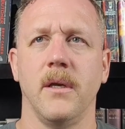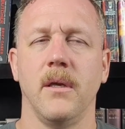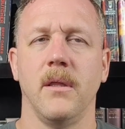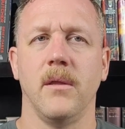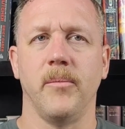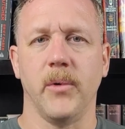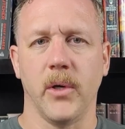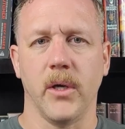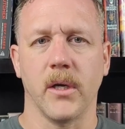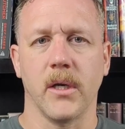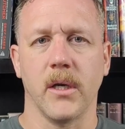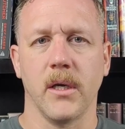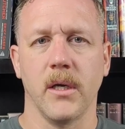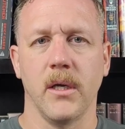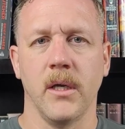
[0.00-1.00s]
the
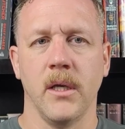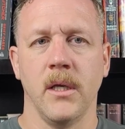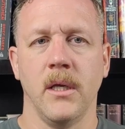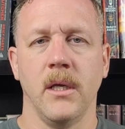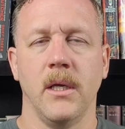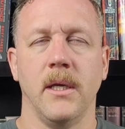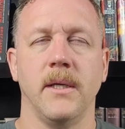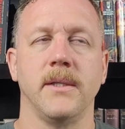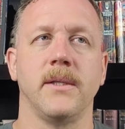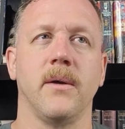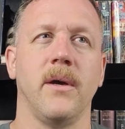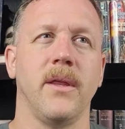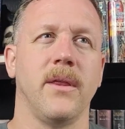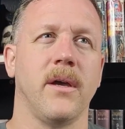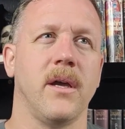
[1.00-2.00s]
book. And so
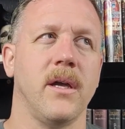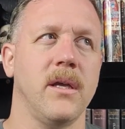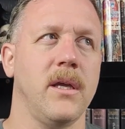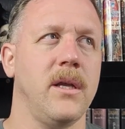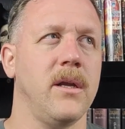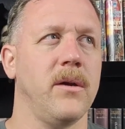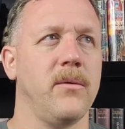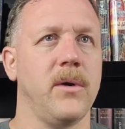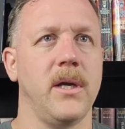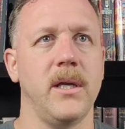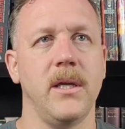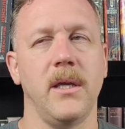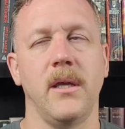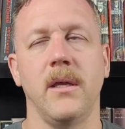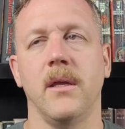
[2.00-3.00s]
I thought, you know
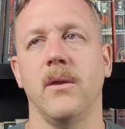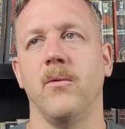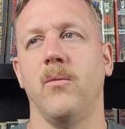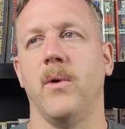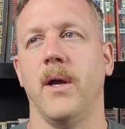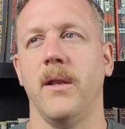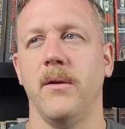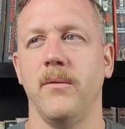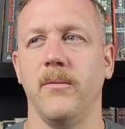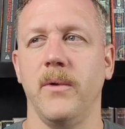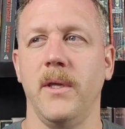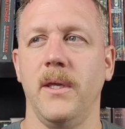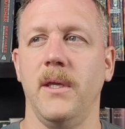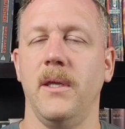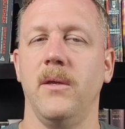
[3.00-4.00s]
what? Why don't
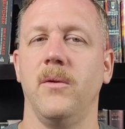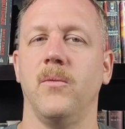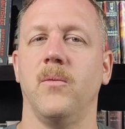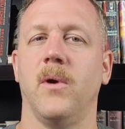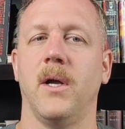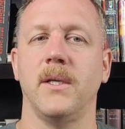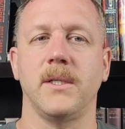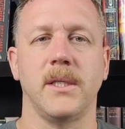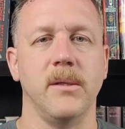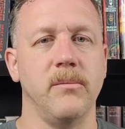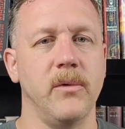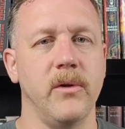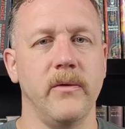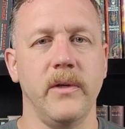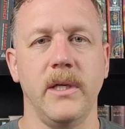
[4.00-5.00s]
we watch the
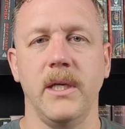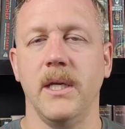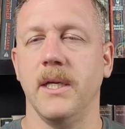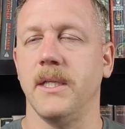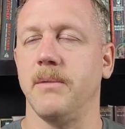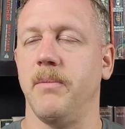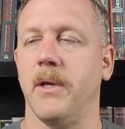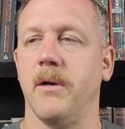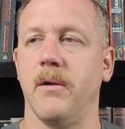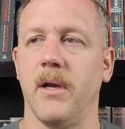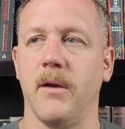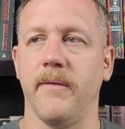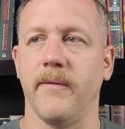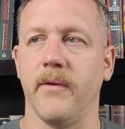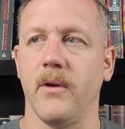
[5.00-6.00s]
movie? It's been
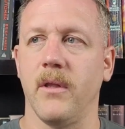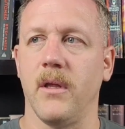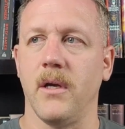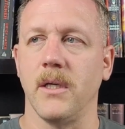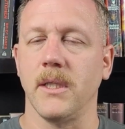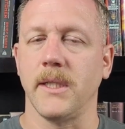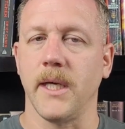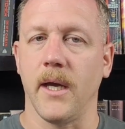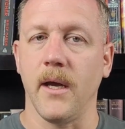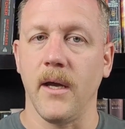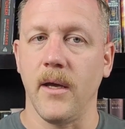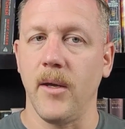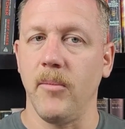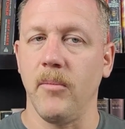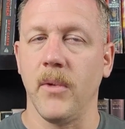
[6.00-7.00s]
around for a long
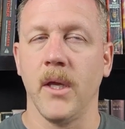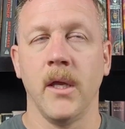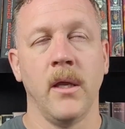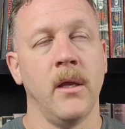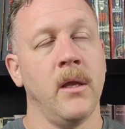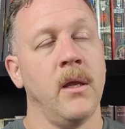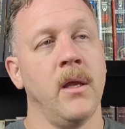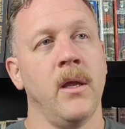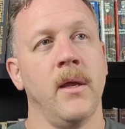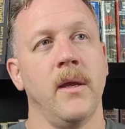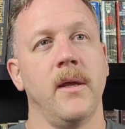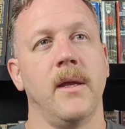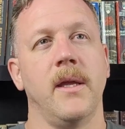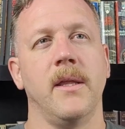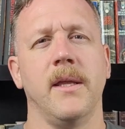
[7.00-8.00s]
time,
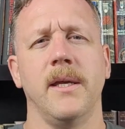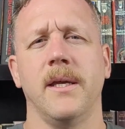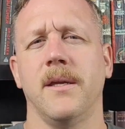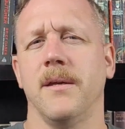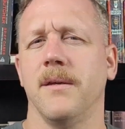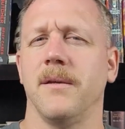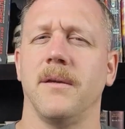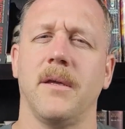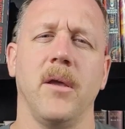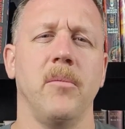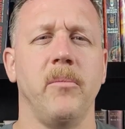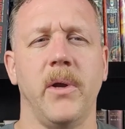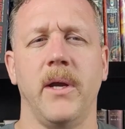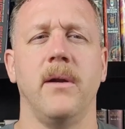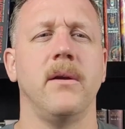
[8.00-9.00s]
and
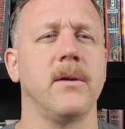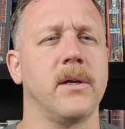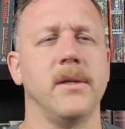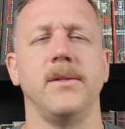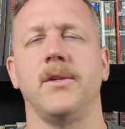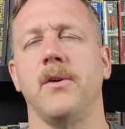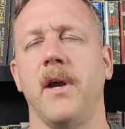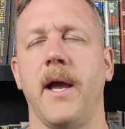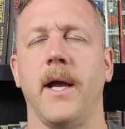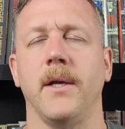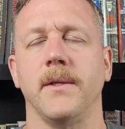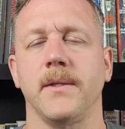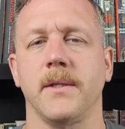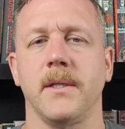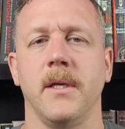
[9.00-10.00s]
compare and
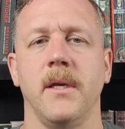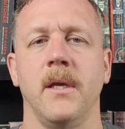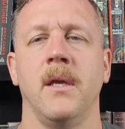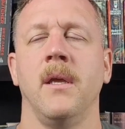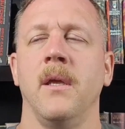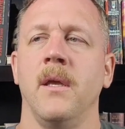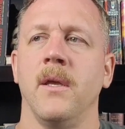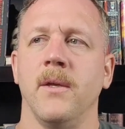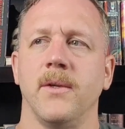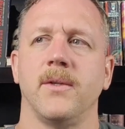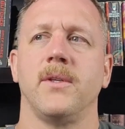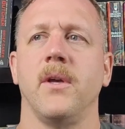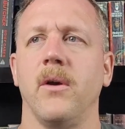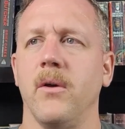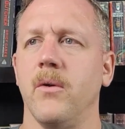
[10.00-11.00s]
contrast.
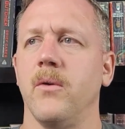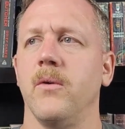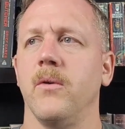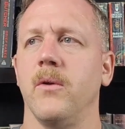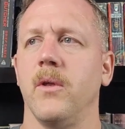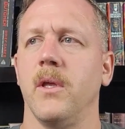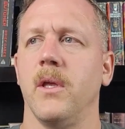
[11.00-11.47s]
So